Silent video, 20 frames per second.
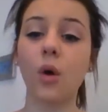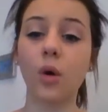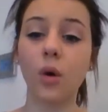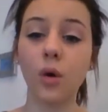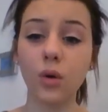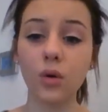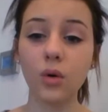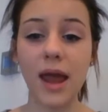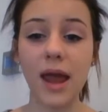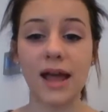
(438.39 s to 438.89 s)

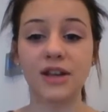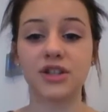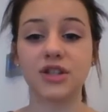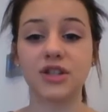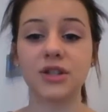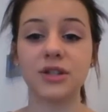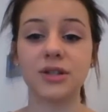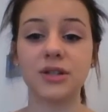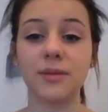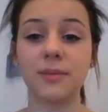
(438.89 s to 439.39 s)
All
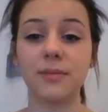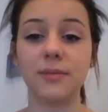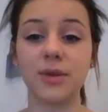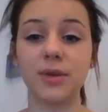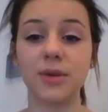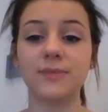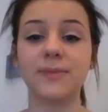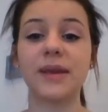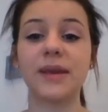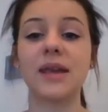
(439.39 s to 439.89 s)
actions
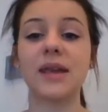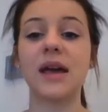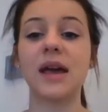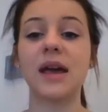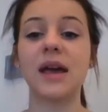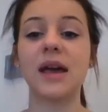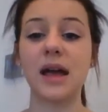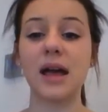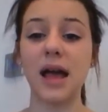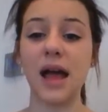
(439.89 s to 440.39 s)
must be
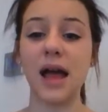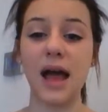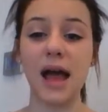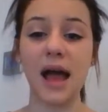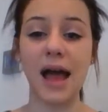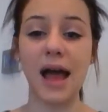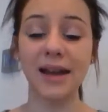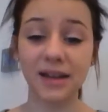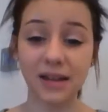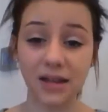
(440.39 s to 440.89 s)

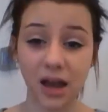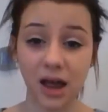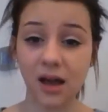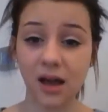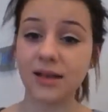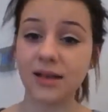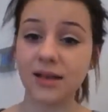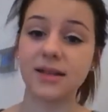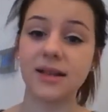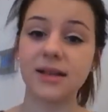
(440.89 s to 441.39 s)

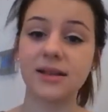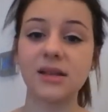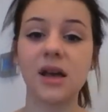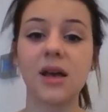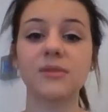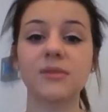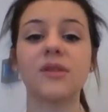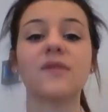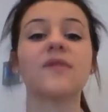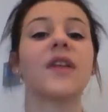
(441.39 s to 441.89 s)
analysed in
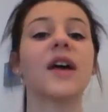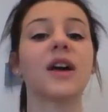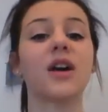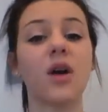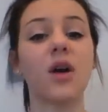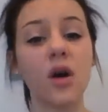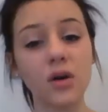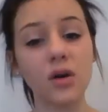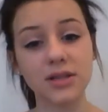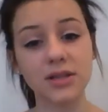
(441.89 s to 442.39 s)
terms of their
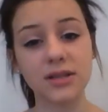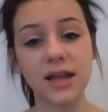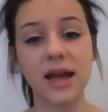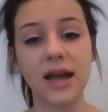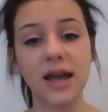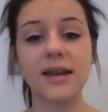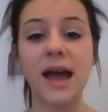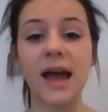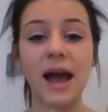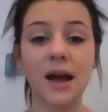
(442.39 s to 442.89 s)
cost
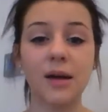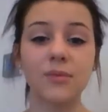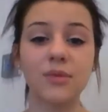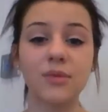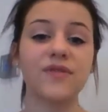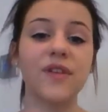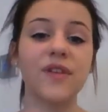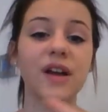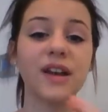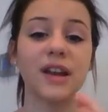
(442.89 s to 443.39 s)
and how
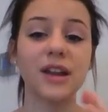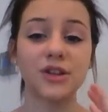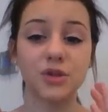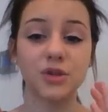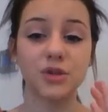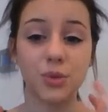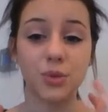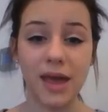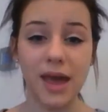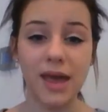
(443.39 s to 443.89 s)
much
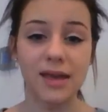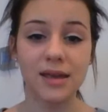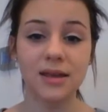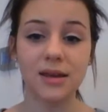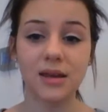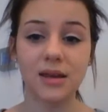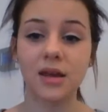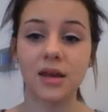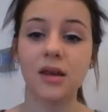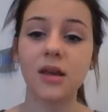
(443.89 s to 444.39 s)
financial
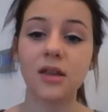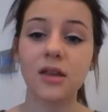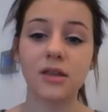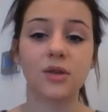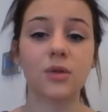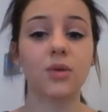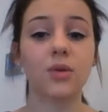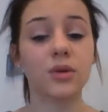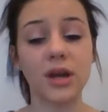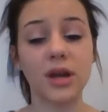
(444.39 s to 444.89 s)
gain
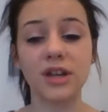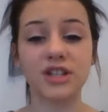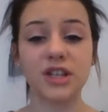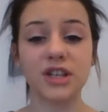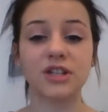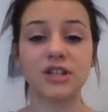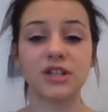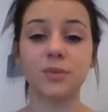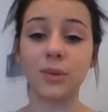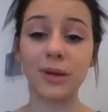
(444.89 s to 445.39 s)
the
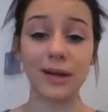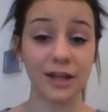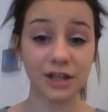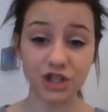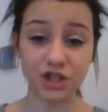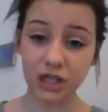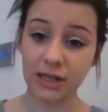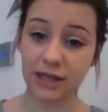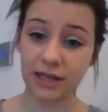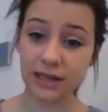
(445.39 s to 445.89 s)
organisation will
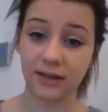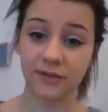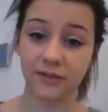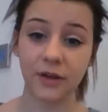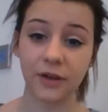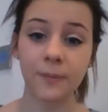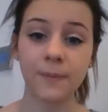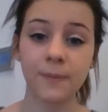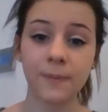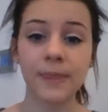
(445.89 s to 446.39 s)

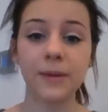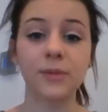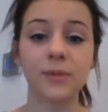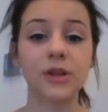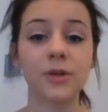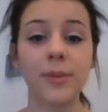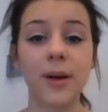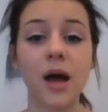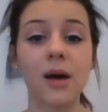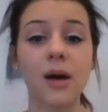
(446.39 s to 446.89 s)
achieve, with
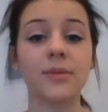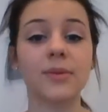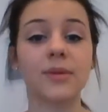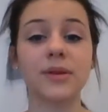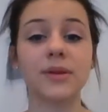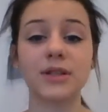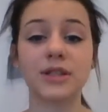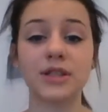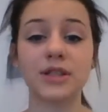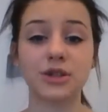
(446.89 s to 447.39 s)
the
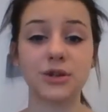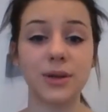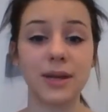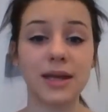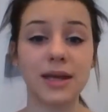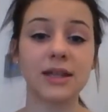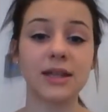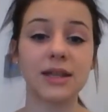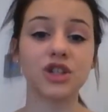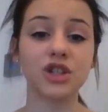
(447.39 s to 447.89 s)
purpose to
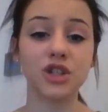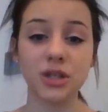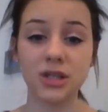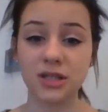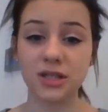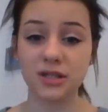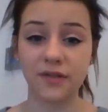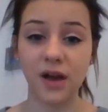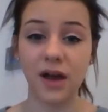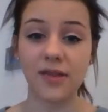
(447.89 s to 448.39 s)
either
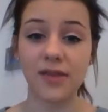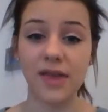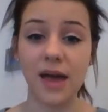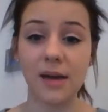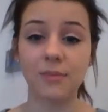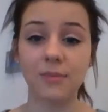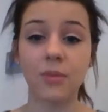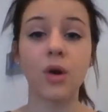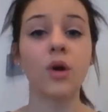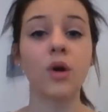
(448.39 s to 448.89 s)
justify
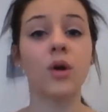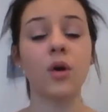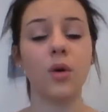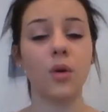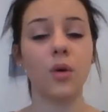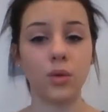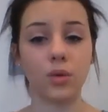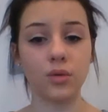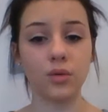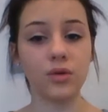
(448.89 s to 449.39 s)
them
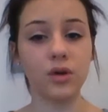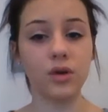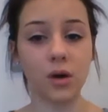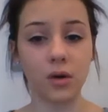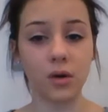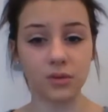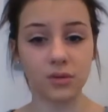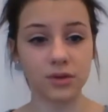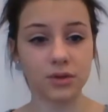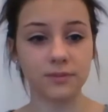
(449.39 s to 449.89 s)
or
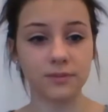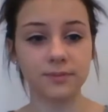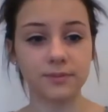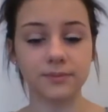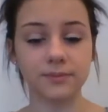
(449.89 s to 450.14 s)
not.